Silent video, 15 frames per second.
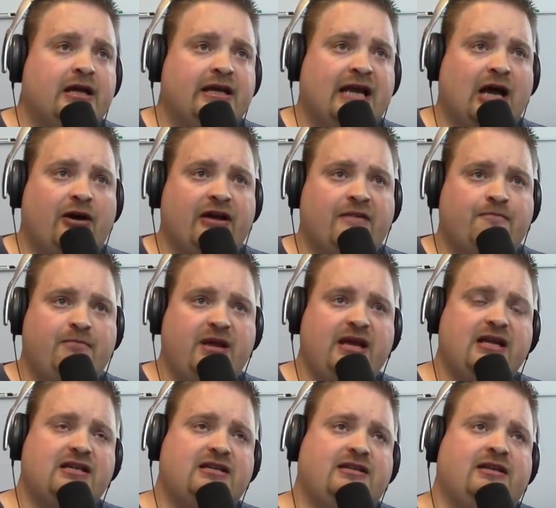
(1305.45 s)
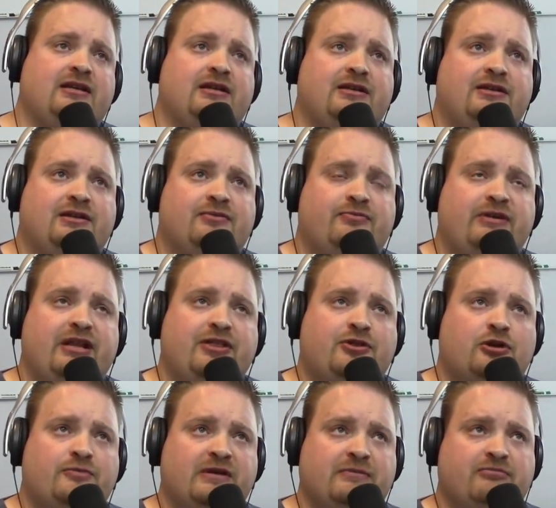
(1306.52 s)
Now, it makes the
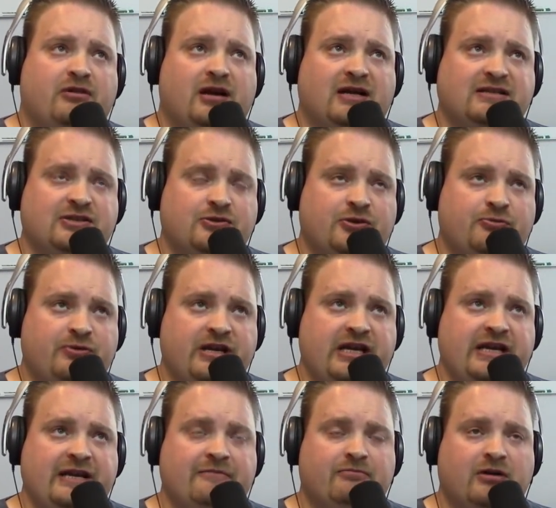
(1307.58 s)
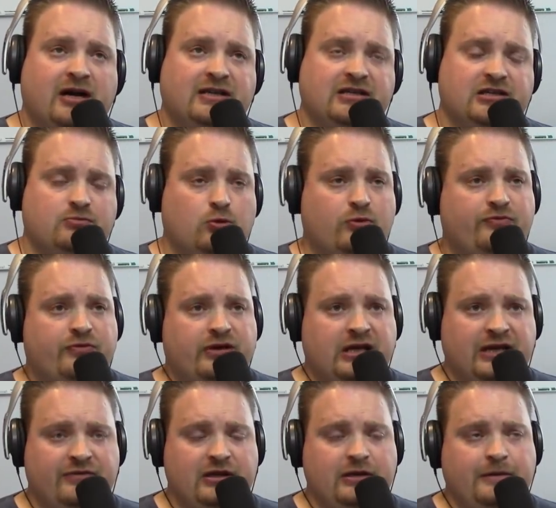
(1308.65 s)
retherming process or the reheating process more
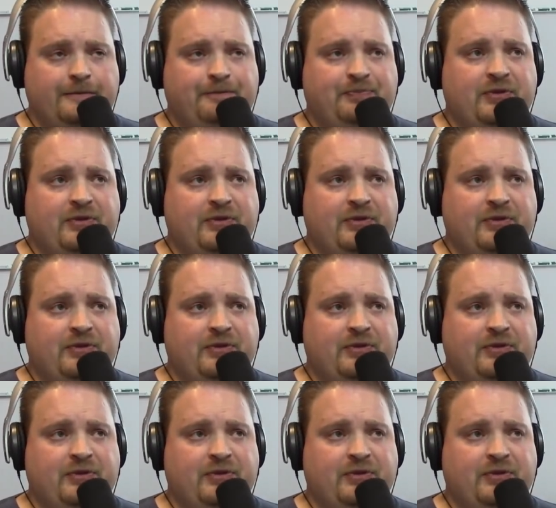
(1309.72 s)
forgiving,